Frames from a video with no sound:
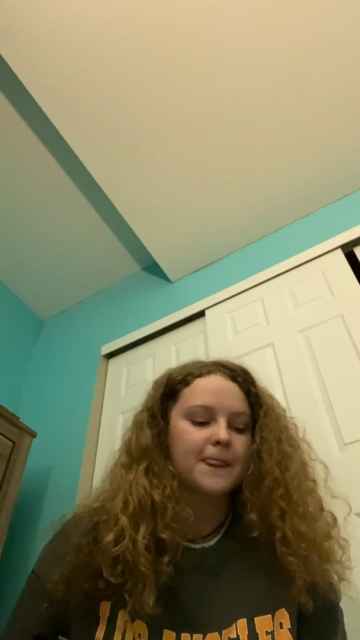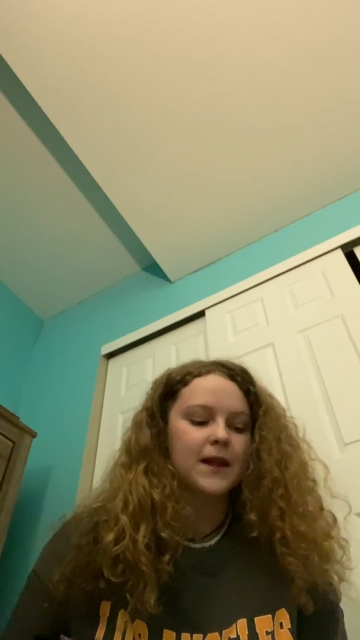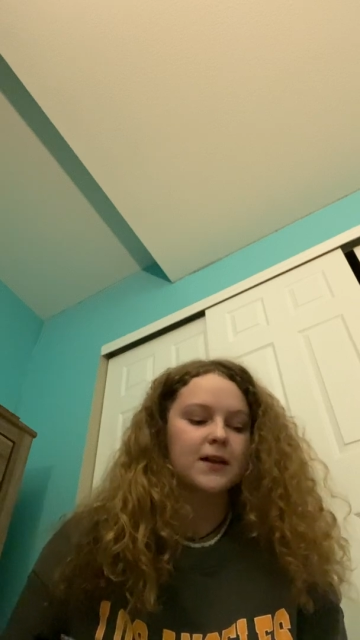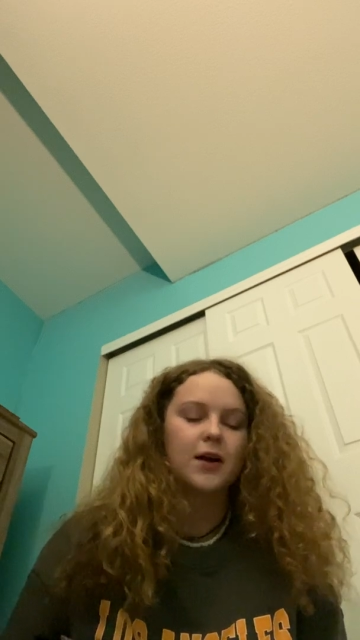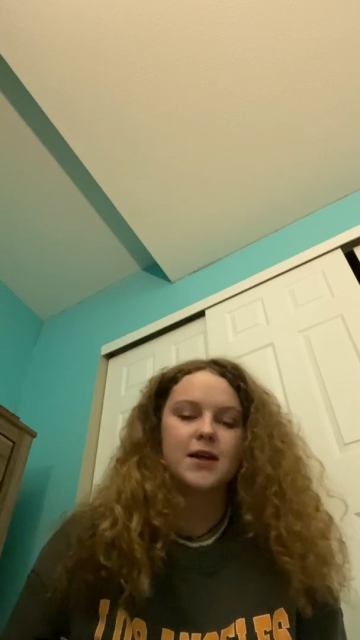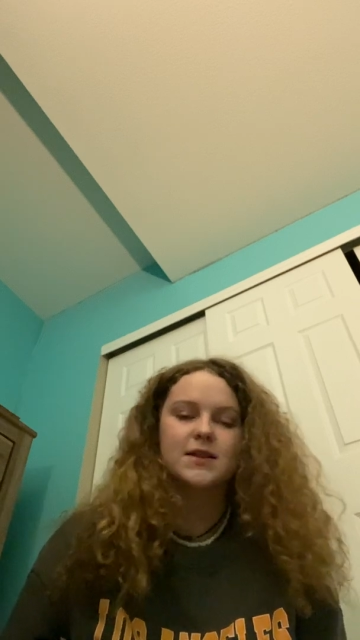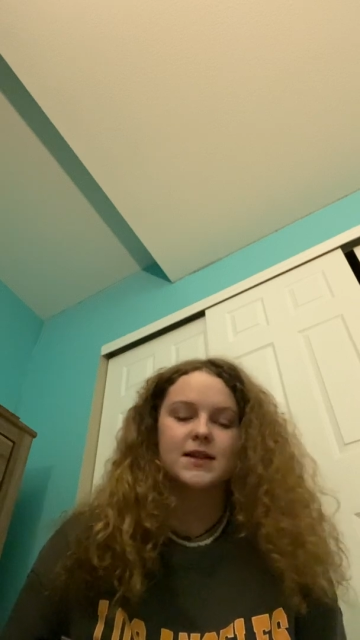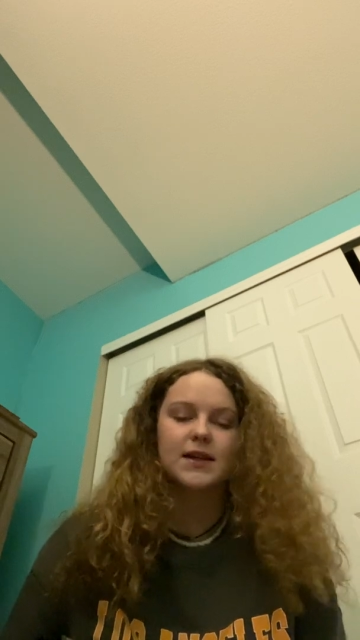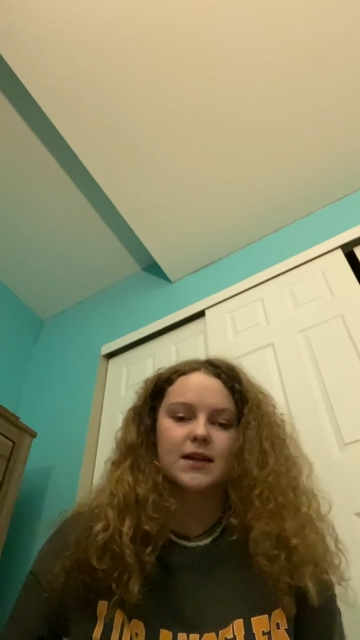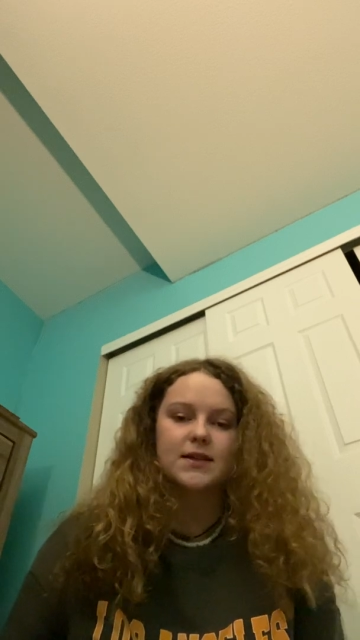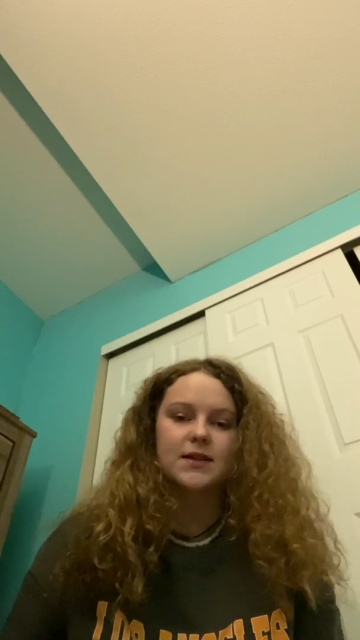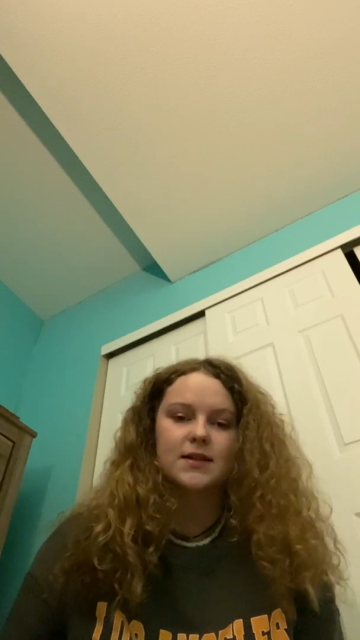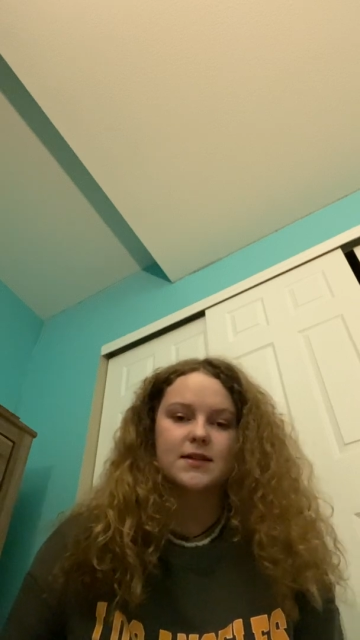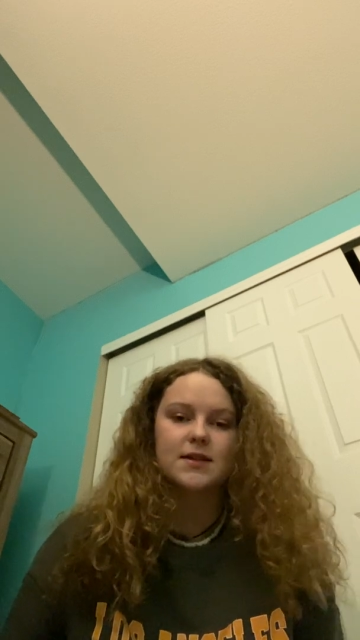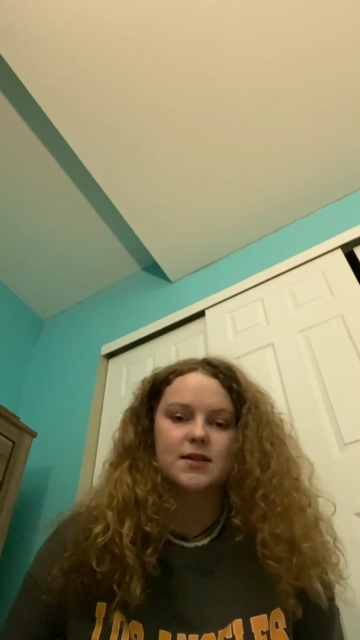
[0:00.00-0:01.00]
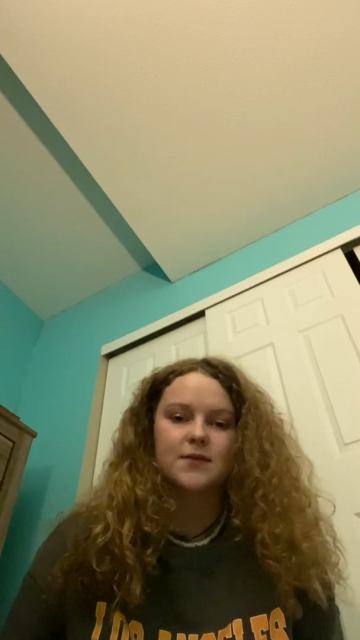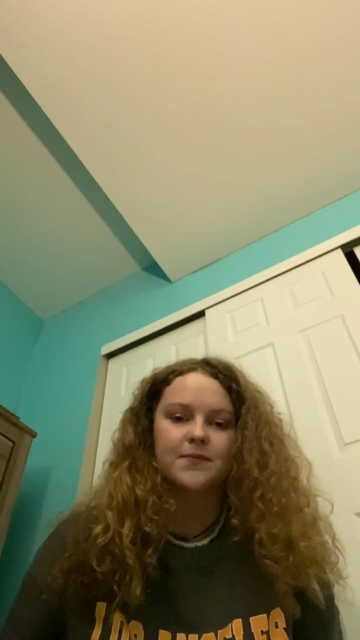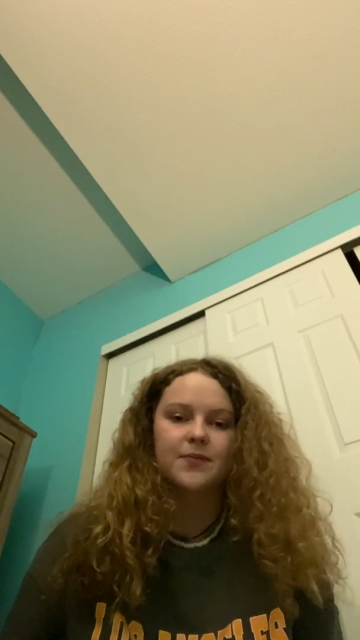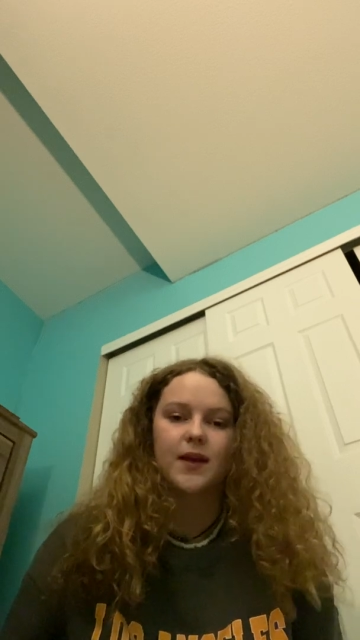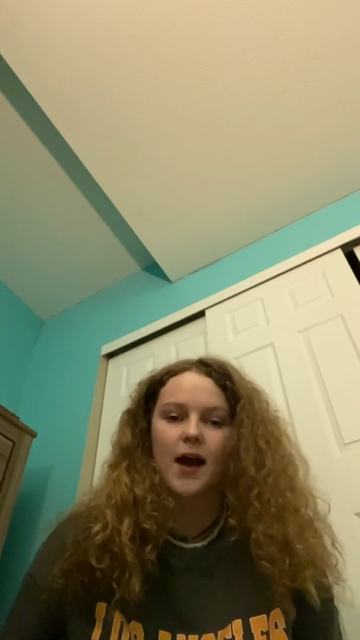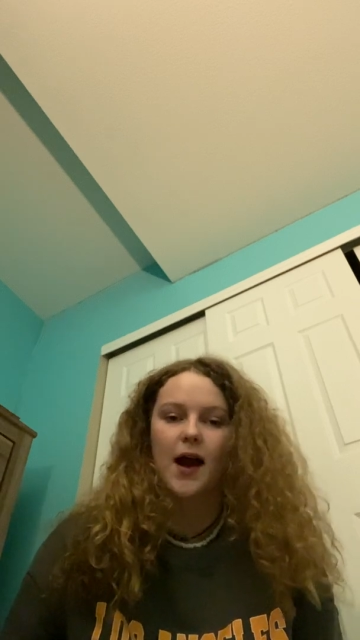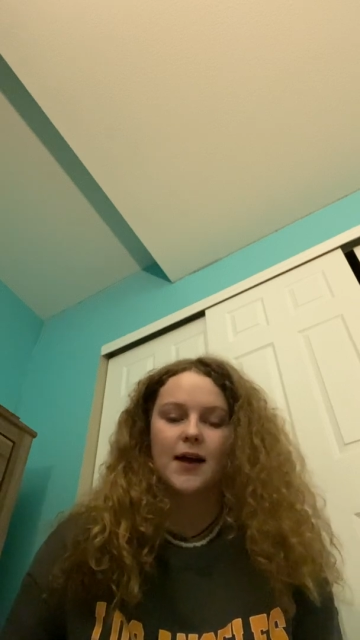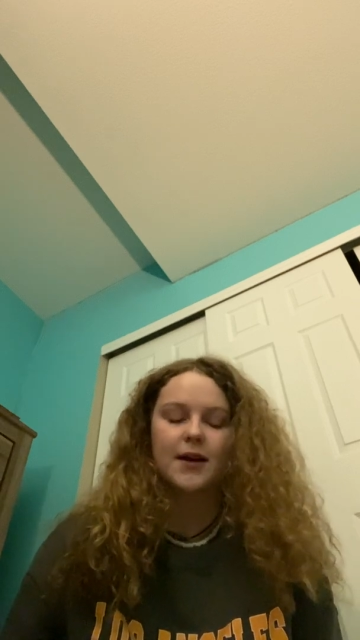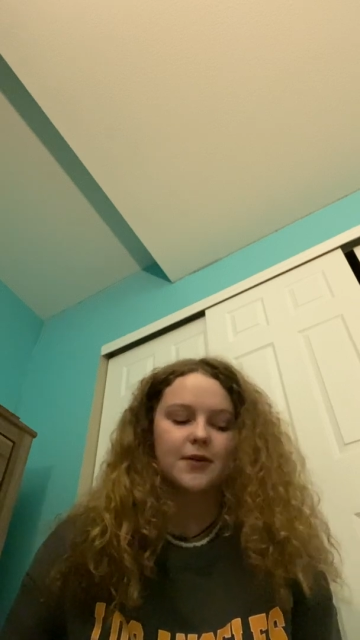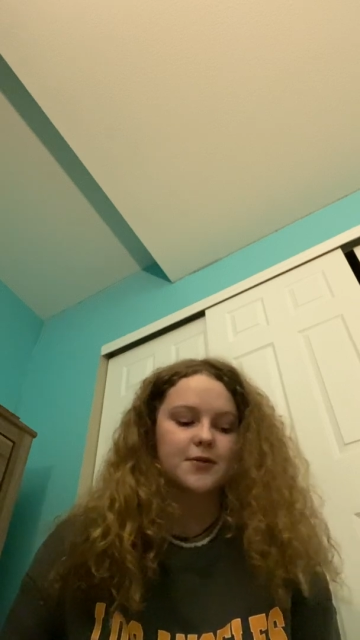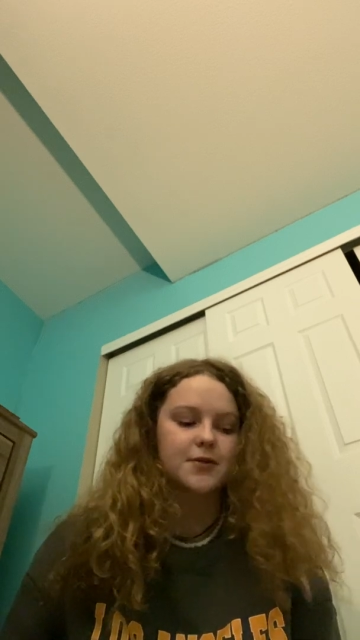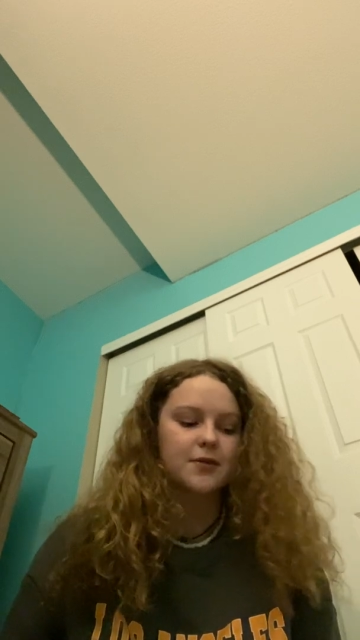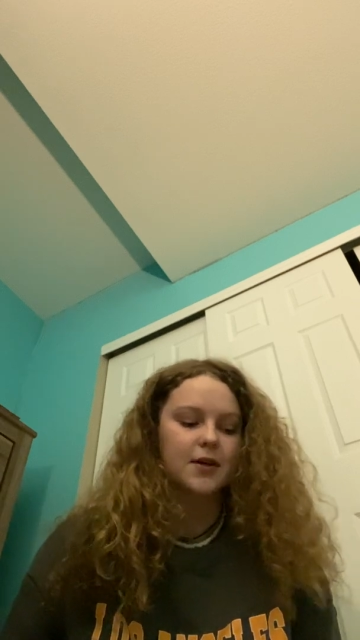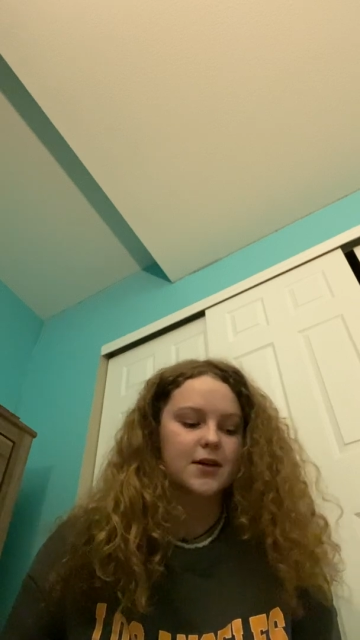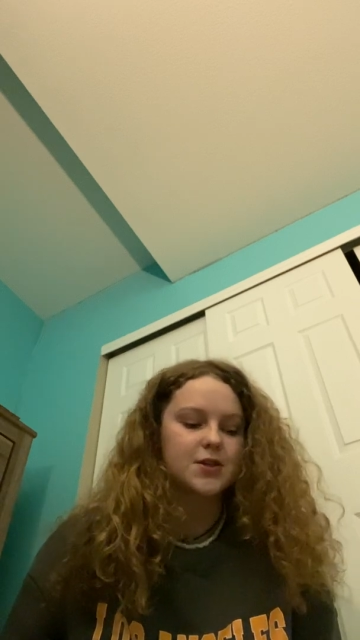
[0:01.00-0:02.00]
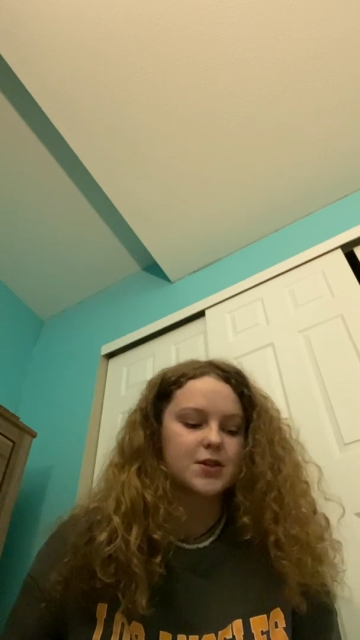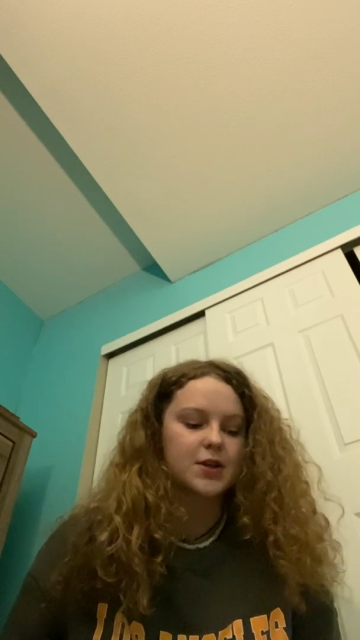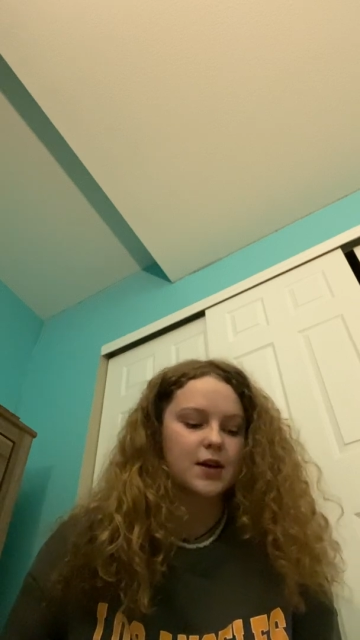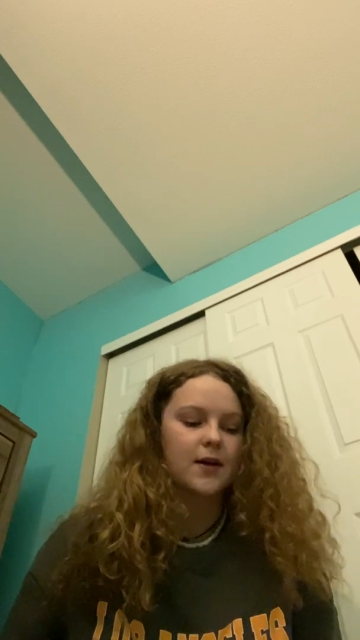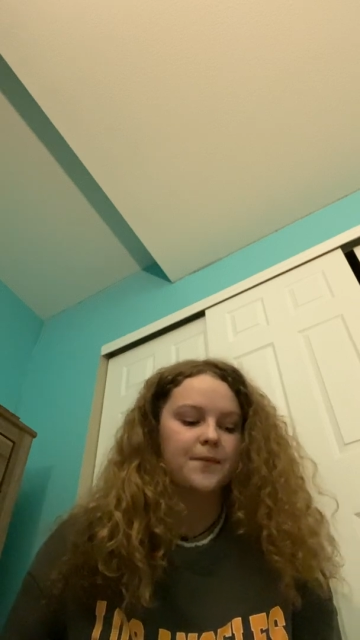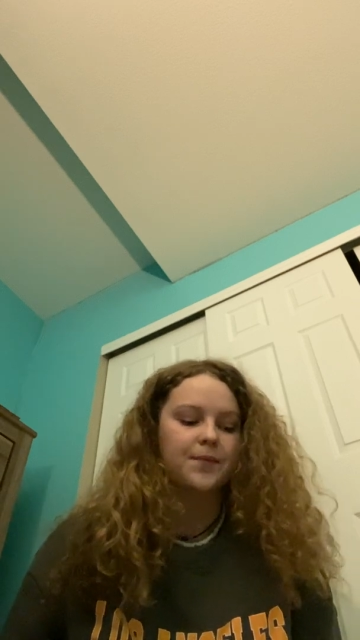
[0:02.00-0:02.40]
lost innocence, ideals crushed.